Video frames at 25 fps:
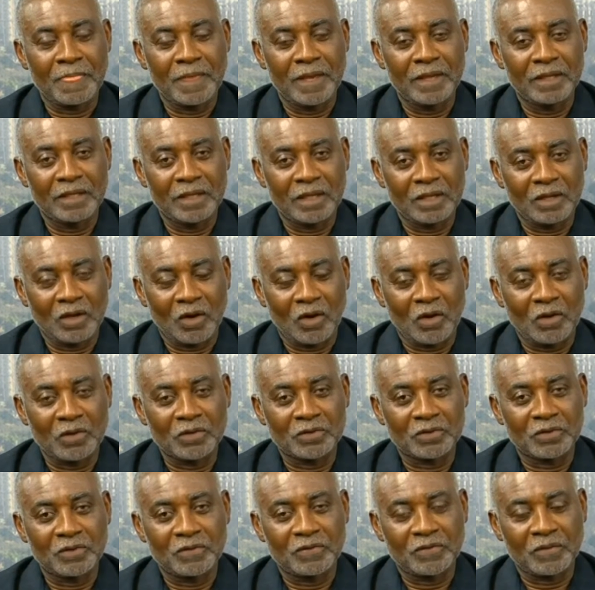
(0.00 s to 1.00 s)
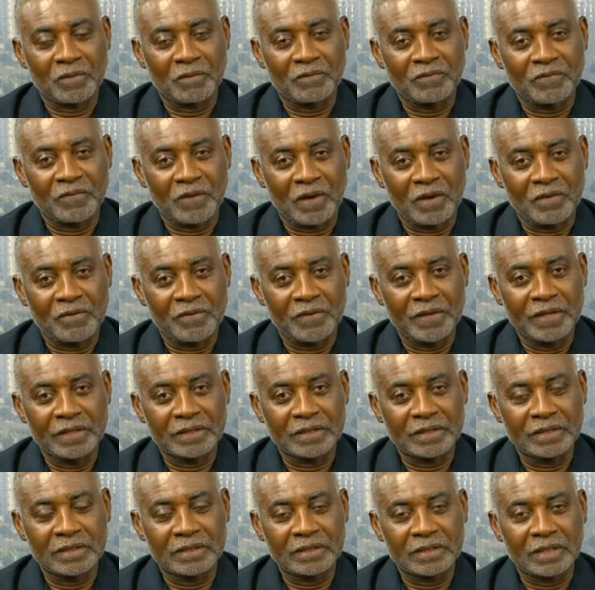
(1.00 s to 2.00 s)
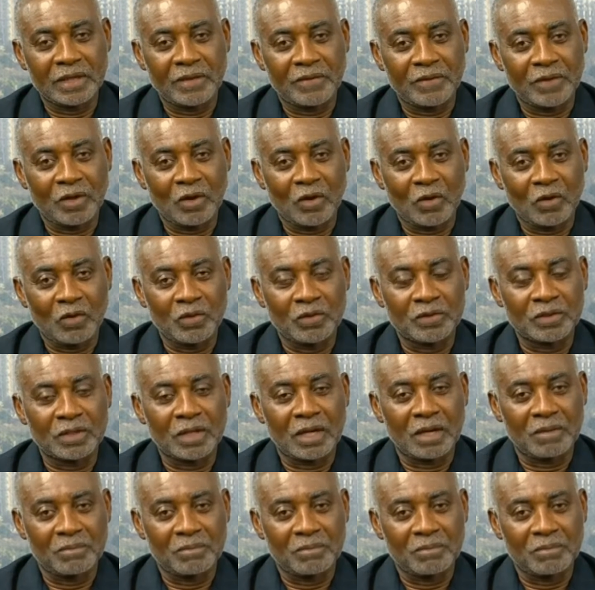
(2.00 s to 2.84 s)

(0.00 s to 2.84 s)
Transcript: and then also from fundraisings that we hold